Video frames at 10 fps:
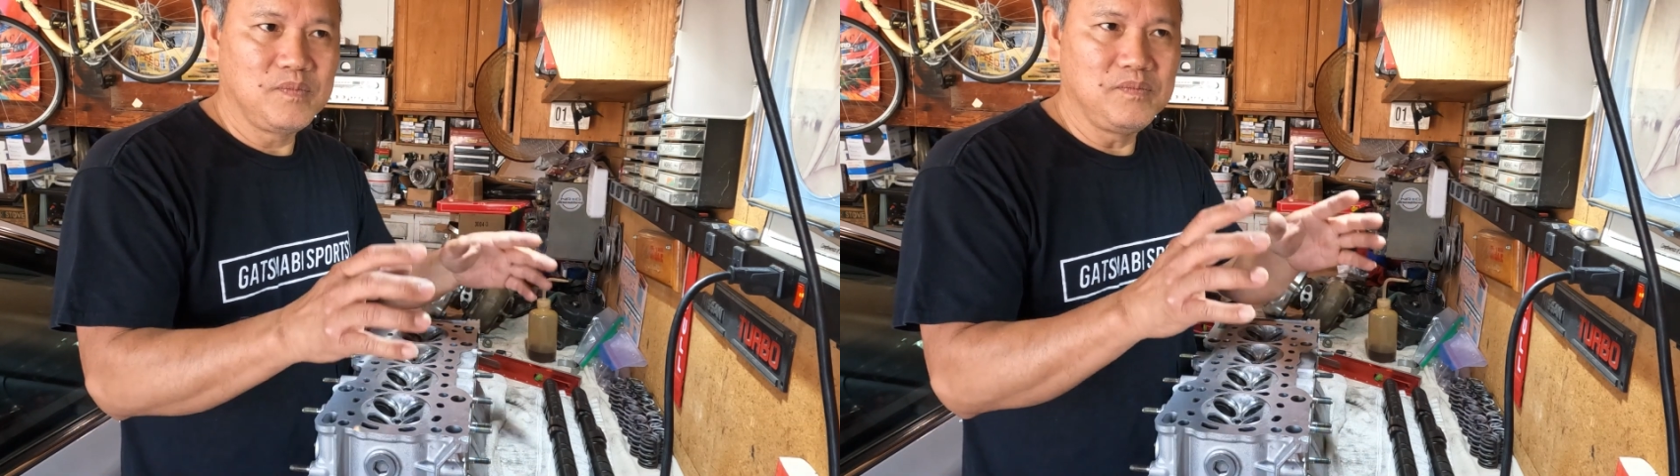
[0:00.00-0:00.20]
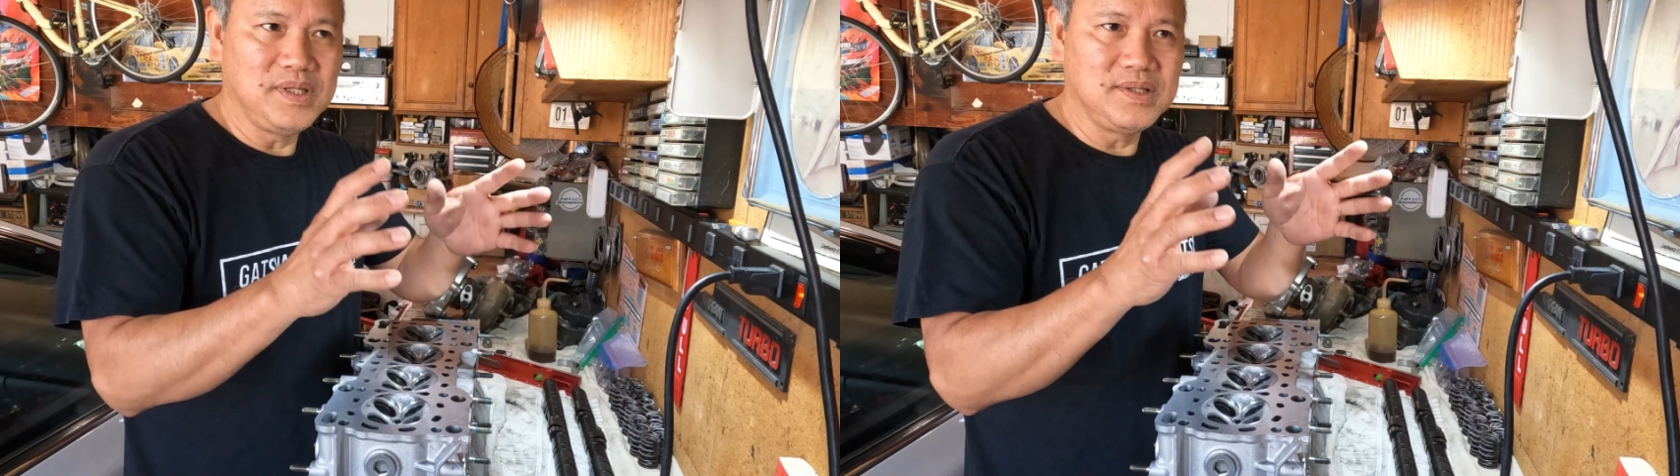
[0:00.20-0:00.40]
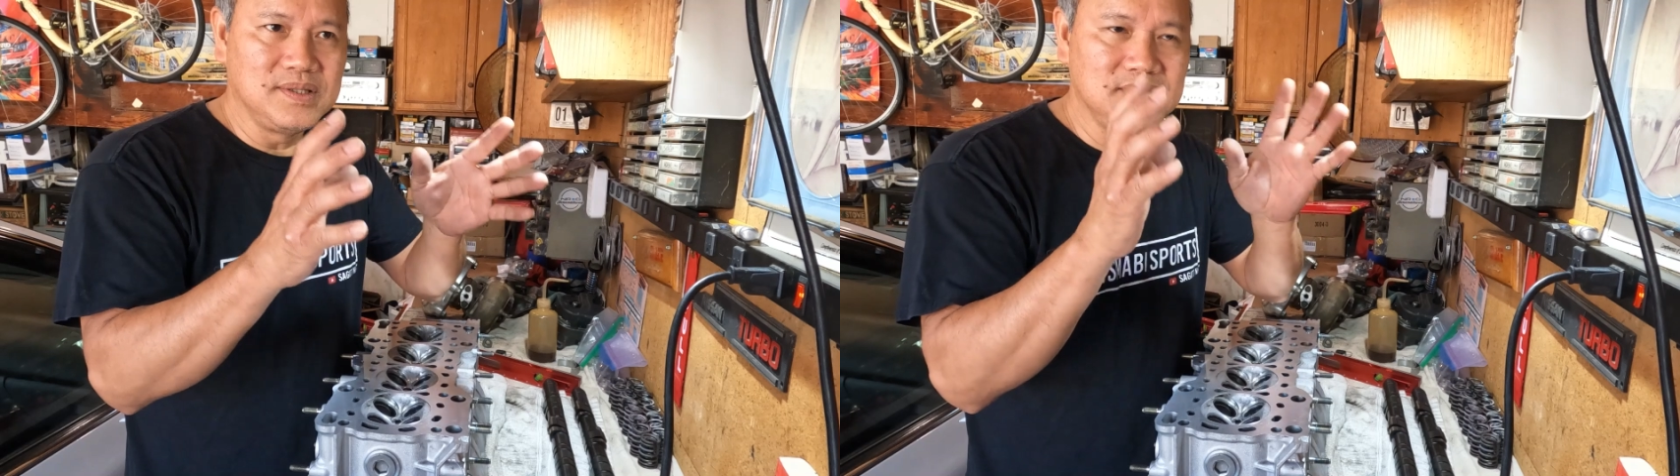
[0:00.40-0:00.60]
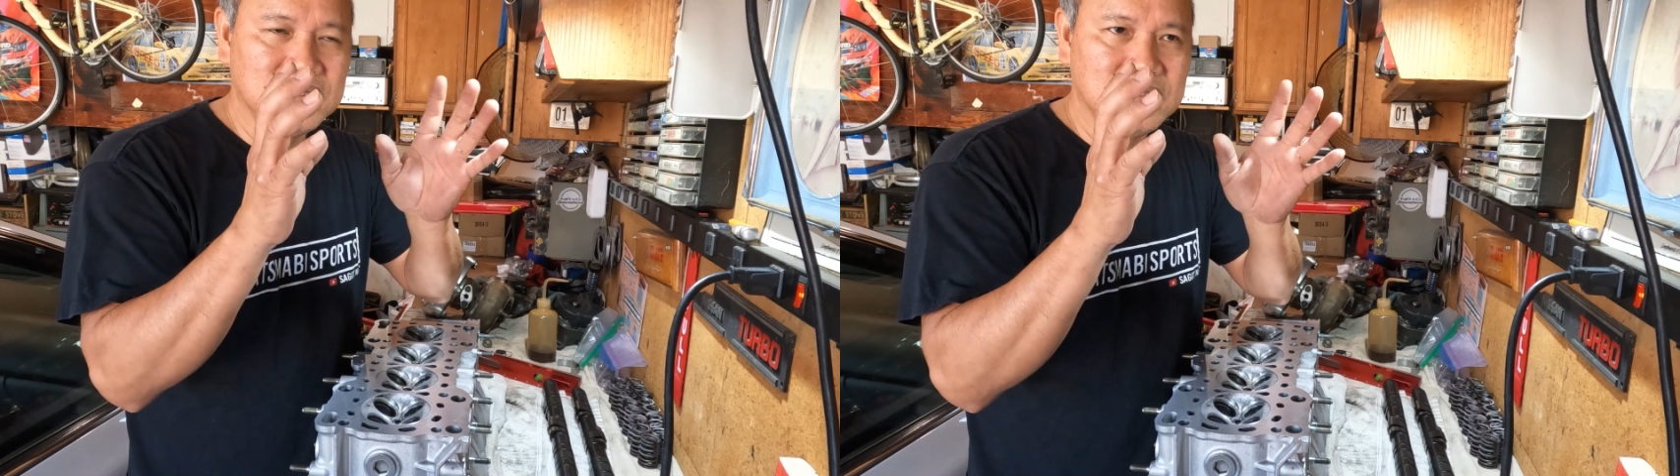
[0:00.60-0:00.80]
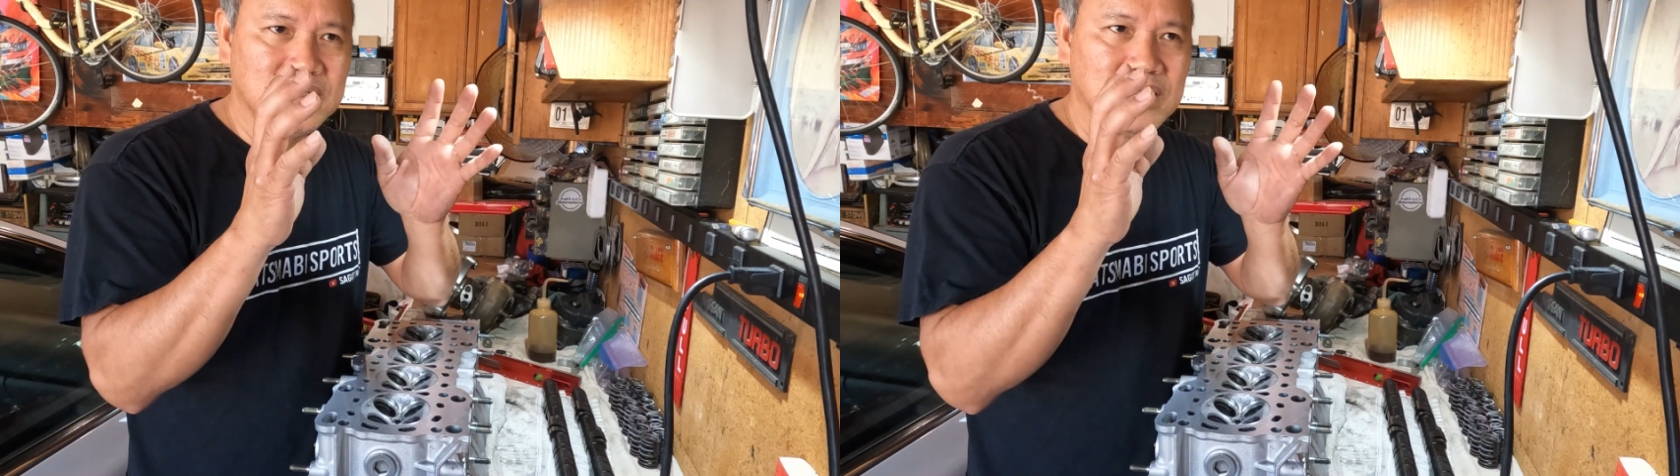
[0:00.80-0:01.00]
because
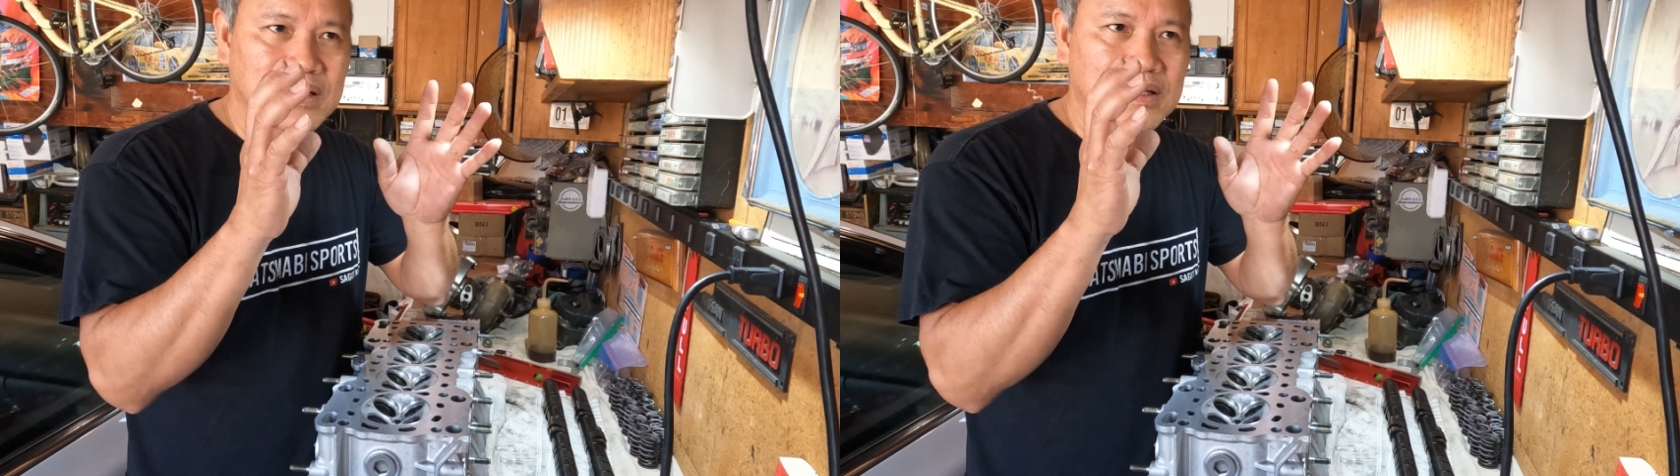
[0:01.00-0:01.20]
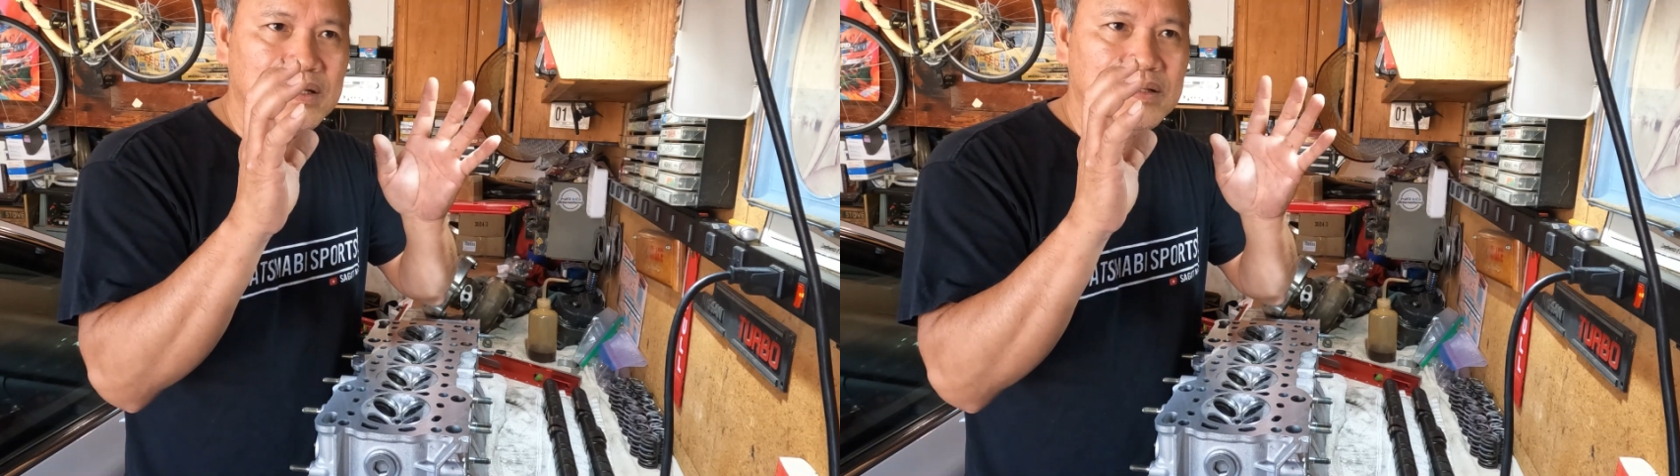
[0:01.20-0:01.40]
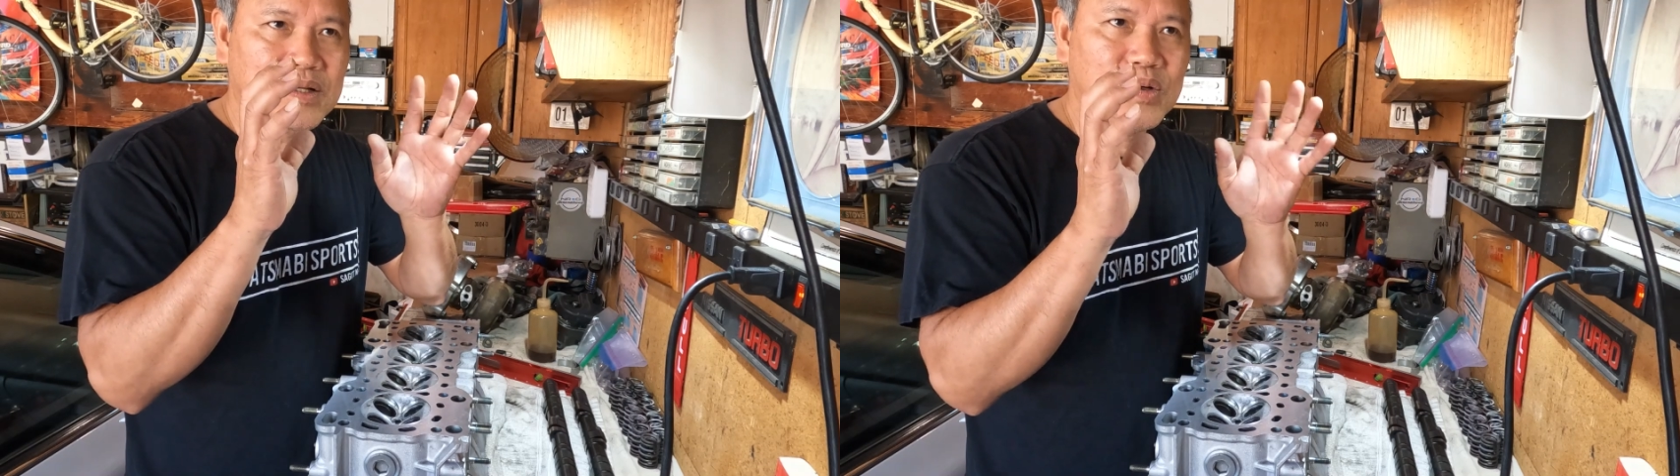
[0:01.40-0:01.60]
the